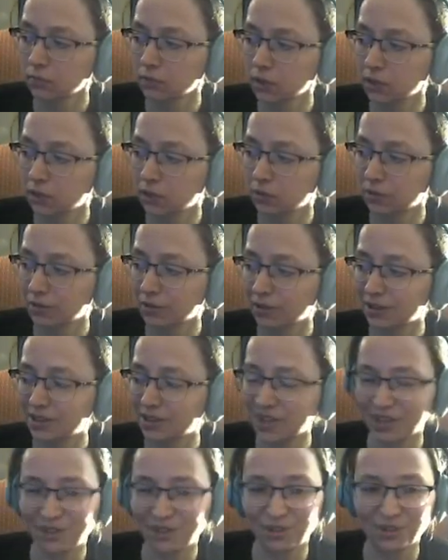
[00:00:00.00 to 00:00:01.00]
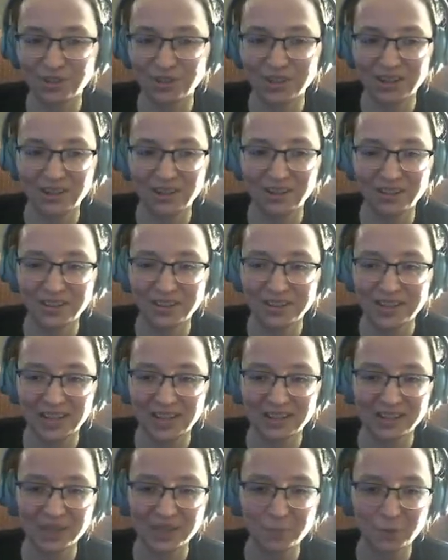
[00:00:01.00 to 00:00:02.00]
What architecture style are these
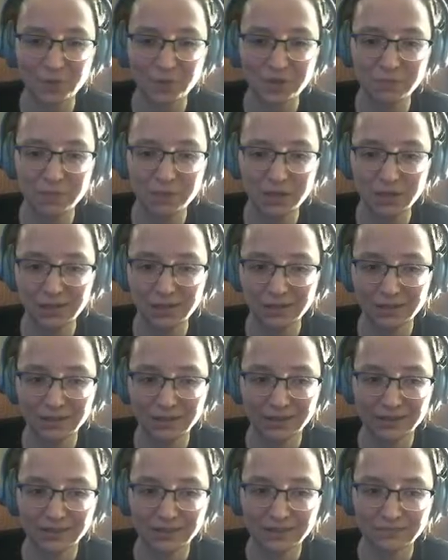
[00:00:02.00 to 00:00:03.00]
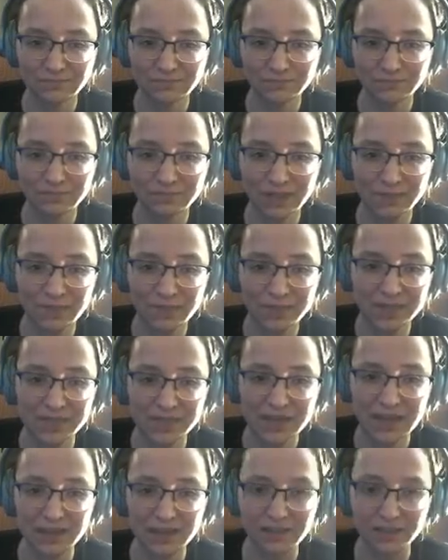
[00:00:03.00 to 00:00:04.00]
houses supposed to be? Not very
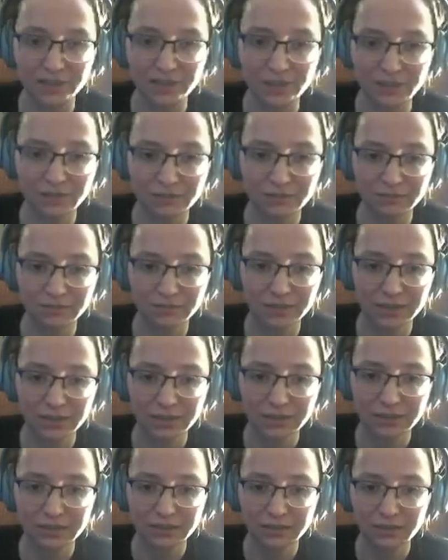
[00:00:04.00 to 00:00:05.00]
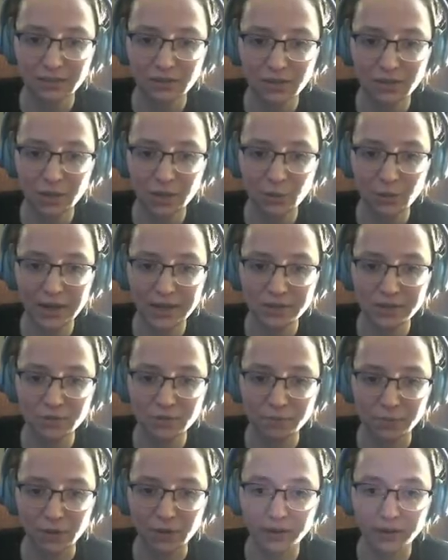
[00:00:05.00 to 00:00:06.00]
stylish. Lola, why you
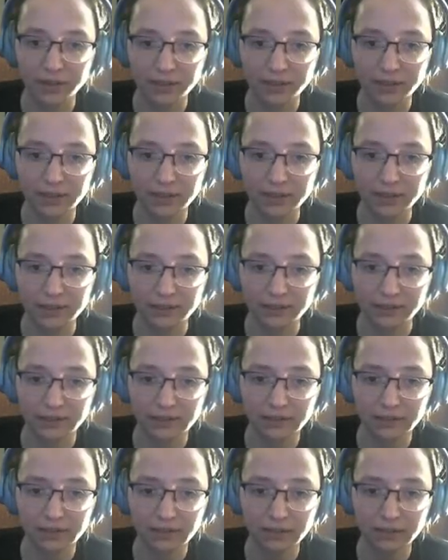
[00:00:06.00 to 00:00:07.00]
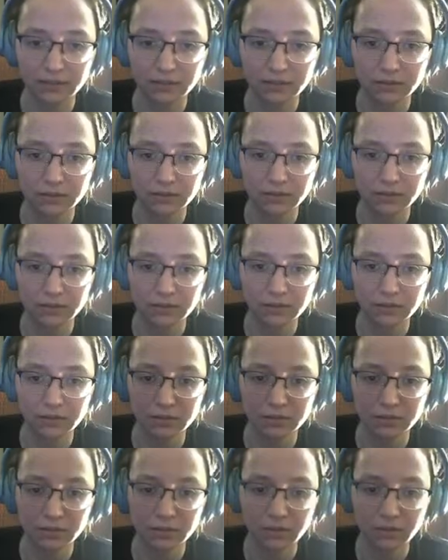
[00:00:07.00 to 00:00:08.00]
barking?
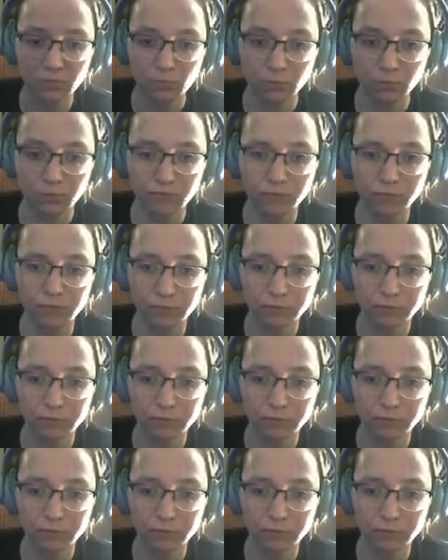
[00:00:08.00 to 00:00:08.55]
Woof.